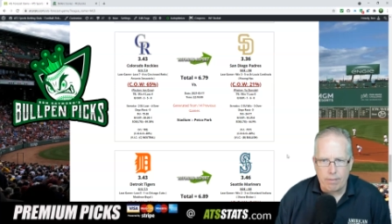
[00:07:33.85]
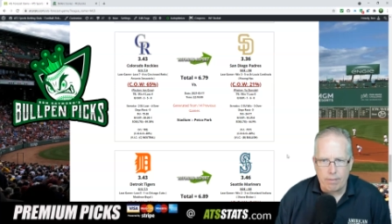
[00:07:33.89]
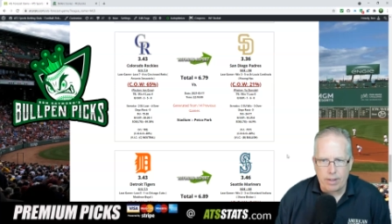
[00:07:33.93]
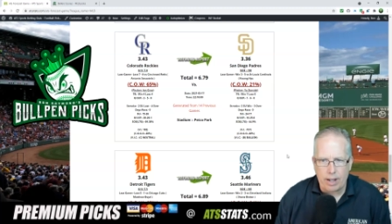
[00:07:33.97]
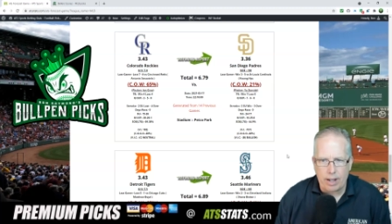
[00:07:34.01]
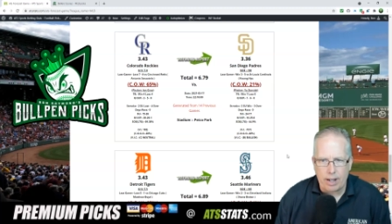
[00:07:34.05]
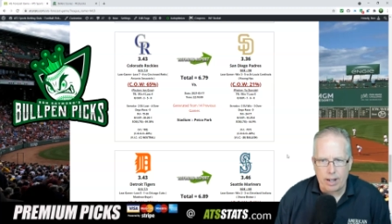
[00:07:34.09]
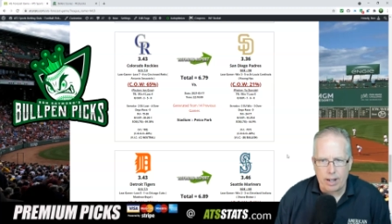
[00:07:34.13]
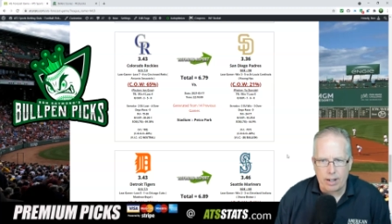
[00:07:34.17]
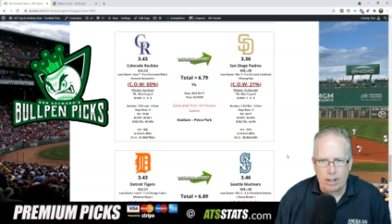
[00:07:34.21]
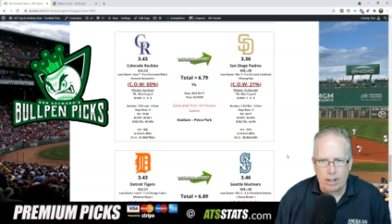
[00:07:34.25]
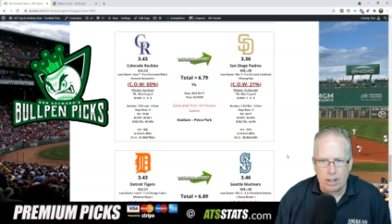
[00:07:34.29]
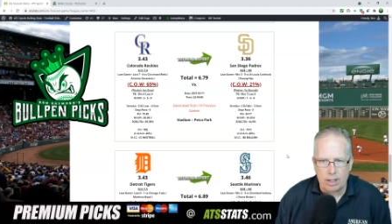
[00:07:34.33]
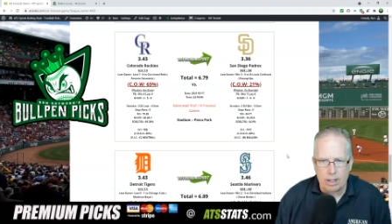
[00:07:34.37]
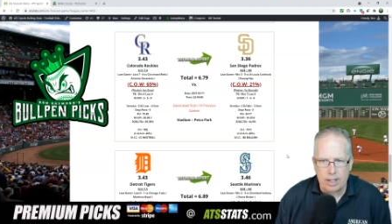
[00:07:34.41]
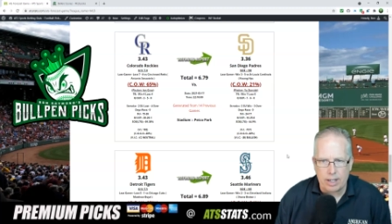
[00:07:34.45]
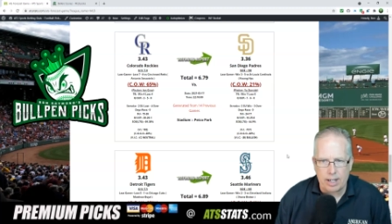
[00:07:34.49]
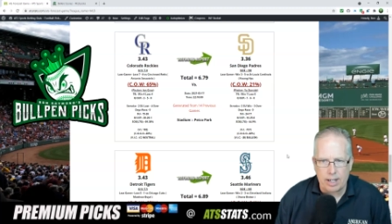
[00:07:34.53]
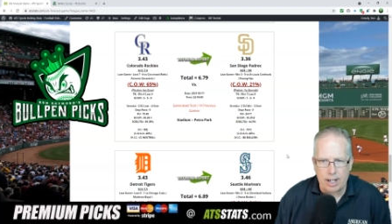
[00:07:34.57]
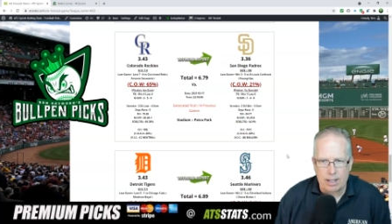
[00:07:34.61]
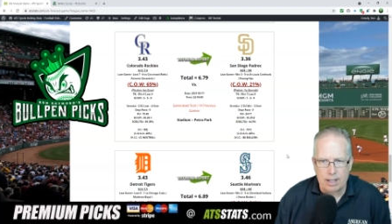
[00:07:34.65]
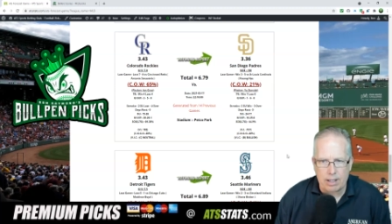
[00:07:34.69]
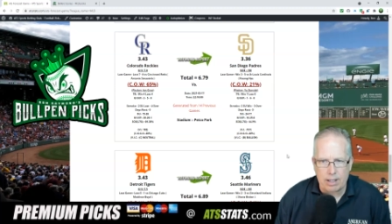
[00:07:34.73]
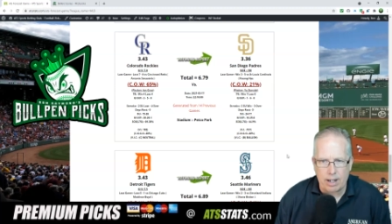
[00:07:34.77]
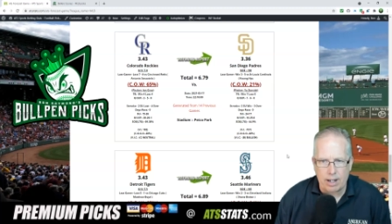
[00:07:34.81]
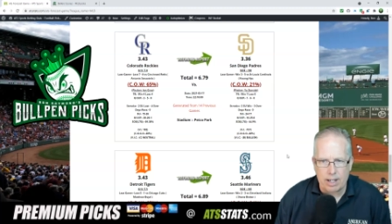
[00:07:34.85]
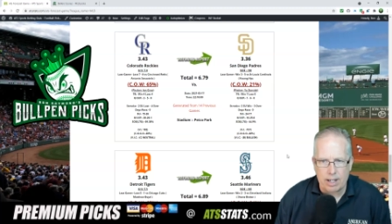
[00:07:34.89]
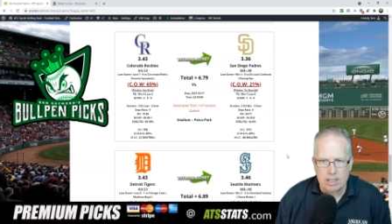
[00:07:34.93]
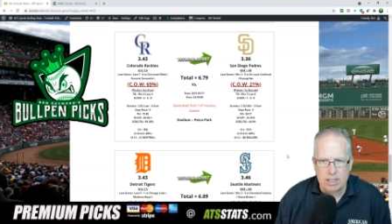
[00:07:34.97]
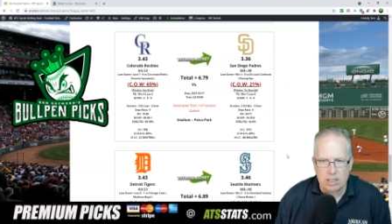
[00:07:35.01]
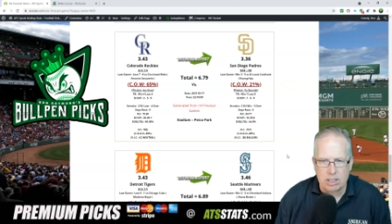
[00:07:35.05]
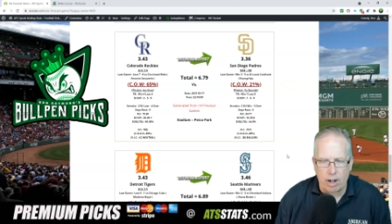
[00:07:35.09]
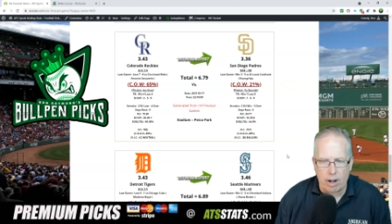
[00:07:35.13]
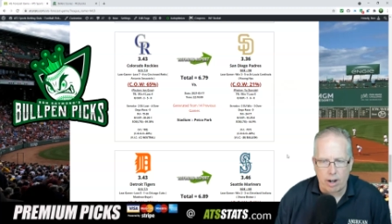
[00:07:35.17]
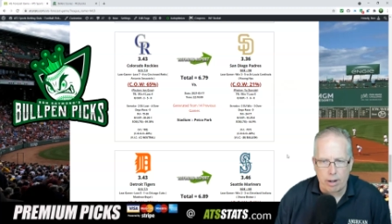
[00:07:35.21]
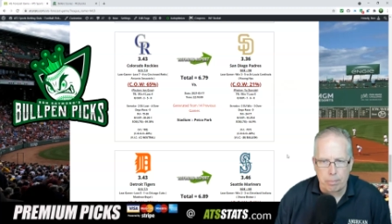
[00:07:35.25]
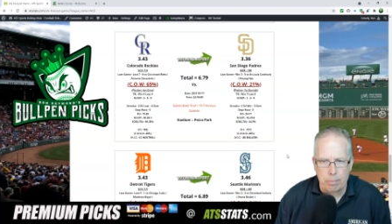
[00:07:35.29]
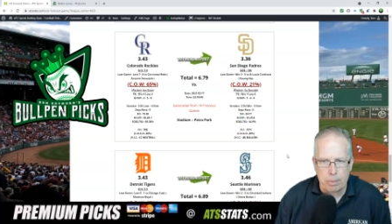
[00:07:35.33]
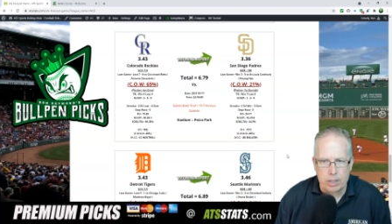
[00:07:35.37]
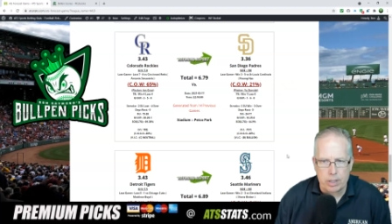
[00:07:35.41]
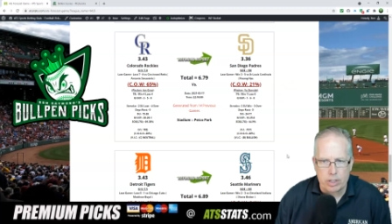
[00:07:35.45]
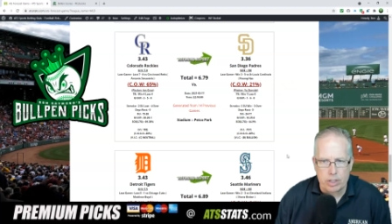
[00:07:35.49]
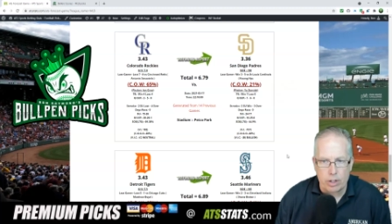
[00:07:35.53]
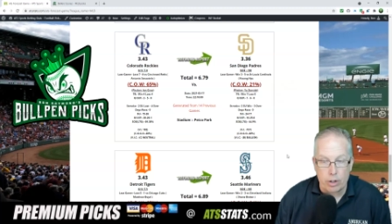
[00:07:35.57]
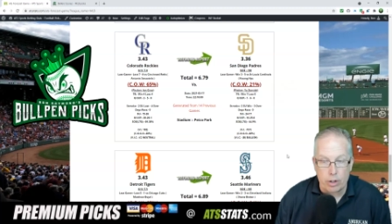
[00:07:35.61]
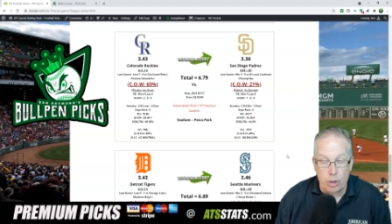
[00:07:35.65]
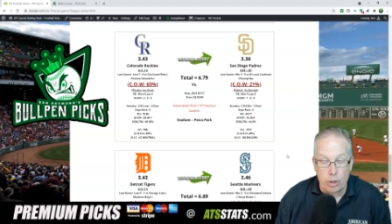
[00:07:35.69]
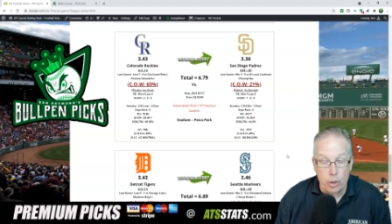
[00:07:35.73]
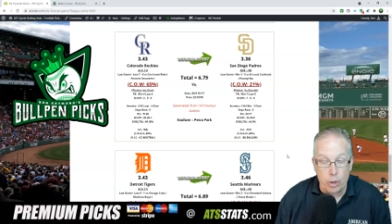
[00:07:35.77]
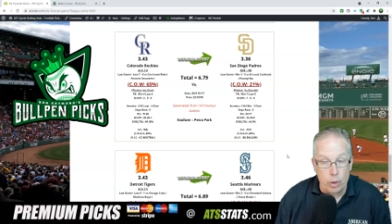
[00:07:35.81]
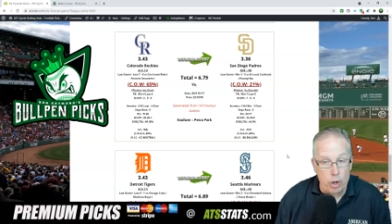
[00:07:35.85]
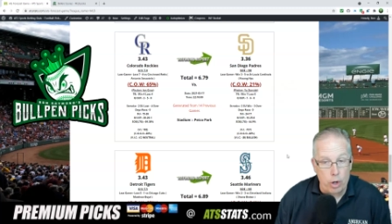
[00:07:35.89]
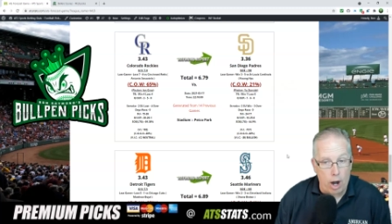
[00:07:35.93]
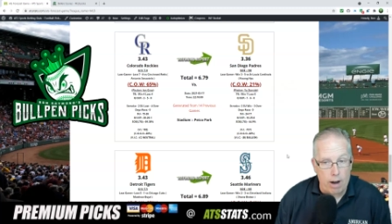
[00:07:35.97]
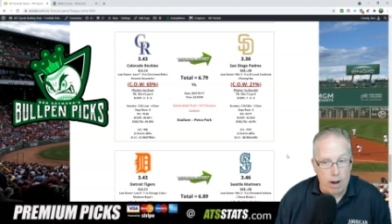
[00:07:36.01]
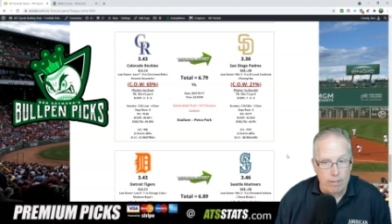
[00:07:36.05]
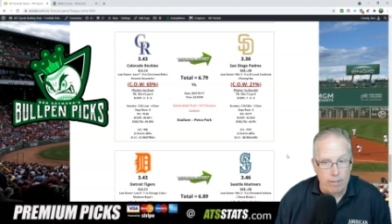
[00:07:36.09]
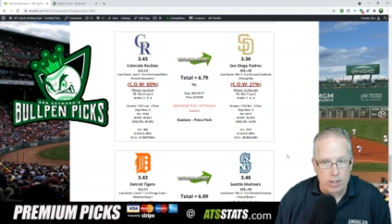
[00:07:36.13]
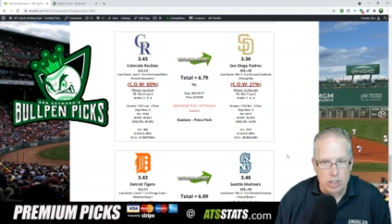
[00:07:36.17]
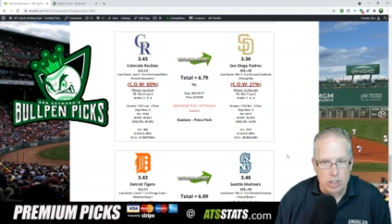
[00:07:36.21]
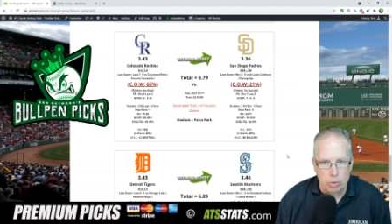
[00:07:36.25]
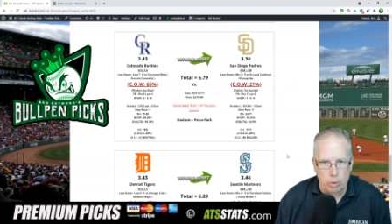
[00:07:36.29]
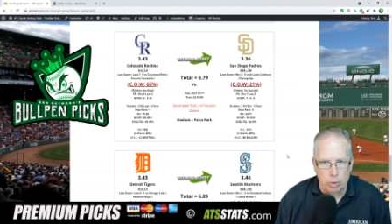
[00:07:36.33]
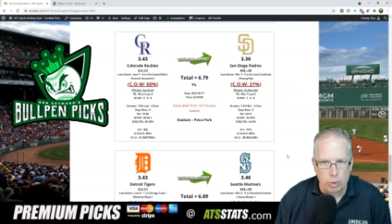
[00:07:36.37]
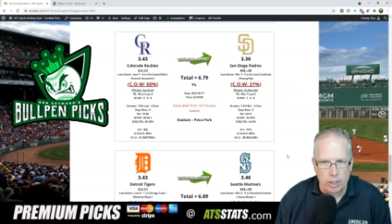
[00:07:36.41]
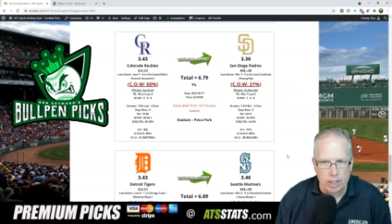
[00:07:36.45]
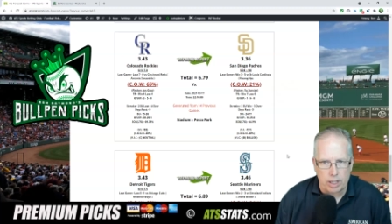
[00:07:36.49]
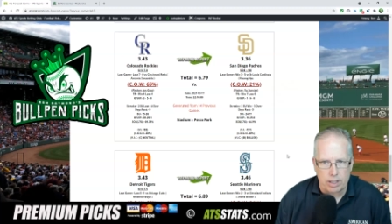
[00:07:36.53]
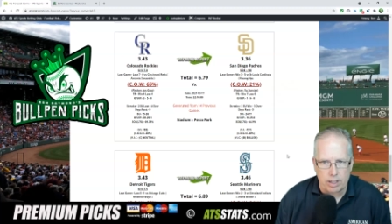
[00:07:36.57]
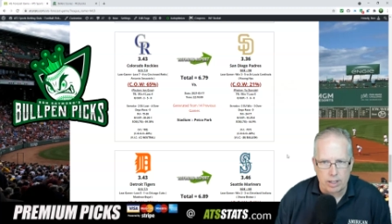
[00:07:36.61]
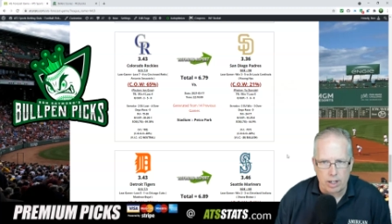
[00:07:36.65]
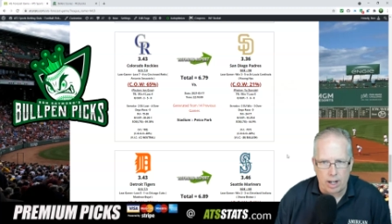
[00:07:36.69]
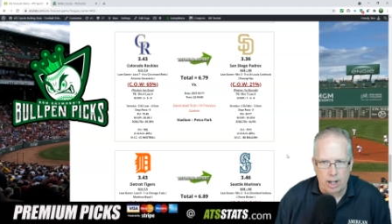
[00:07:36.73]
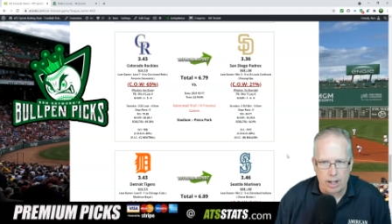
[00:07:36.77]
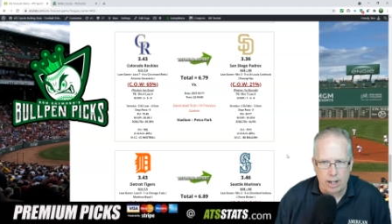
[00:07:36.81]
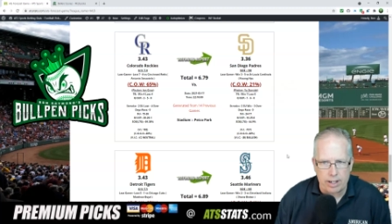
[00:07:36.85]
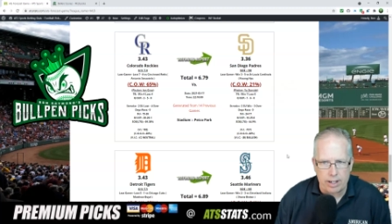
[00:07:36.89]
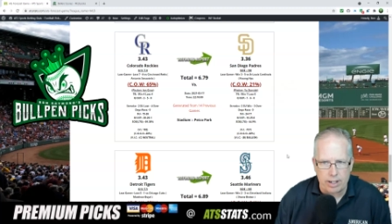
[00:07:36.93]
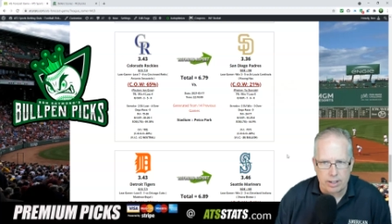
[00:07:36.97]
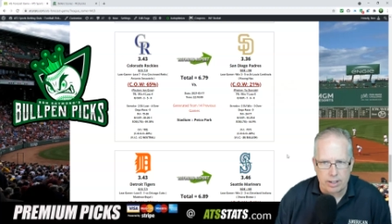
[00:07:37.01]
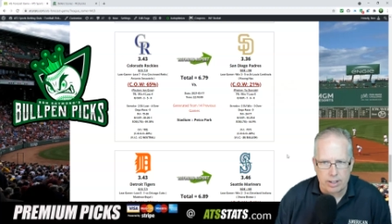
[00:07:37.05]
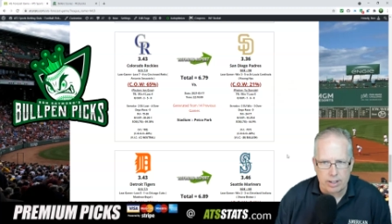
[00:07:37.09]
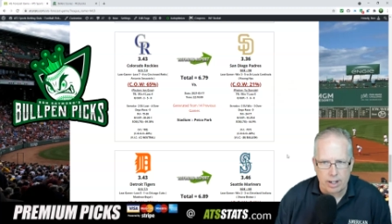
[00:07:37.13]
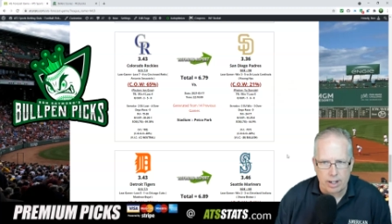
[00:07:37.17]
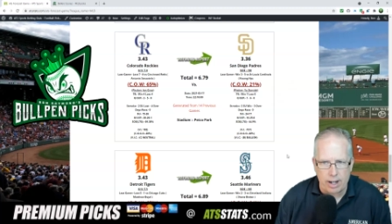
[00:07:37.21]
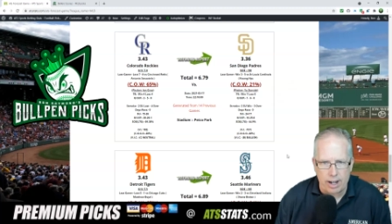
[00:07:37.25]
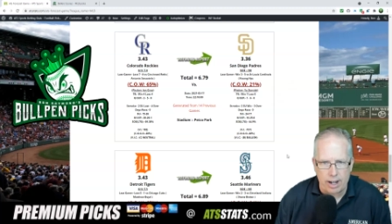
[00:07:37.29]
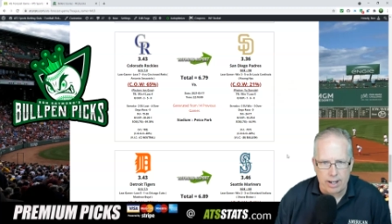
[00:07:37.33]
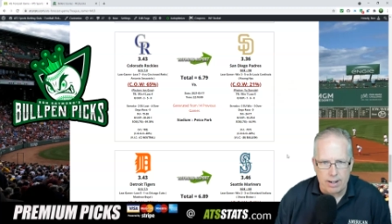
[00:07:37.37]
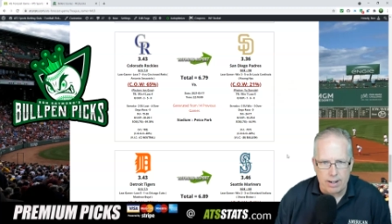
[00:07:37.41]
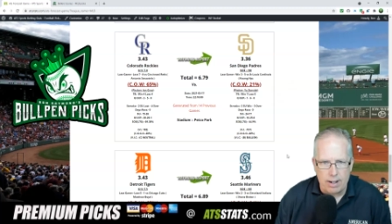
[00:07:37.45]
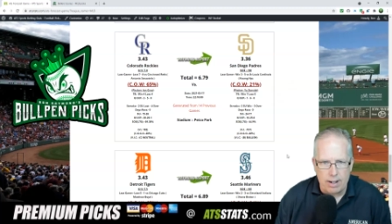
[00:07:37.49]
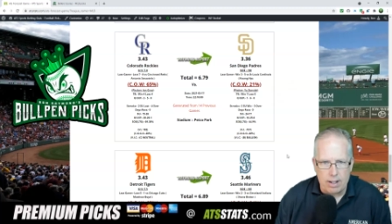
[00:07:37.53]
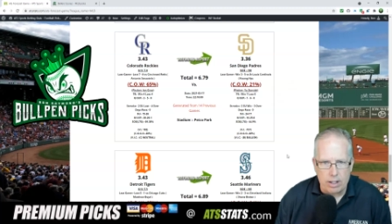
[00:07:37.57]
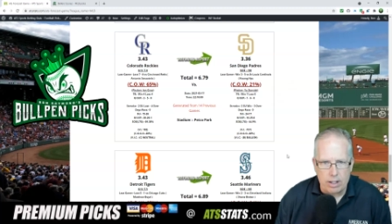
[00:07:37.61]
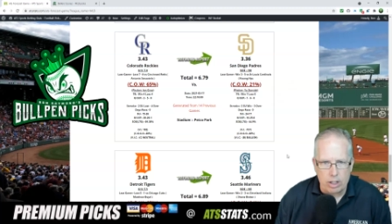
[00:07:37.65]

And looking at tonight's starting pitcher, Yu Darvish will get the nod here tonight.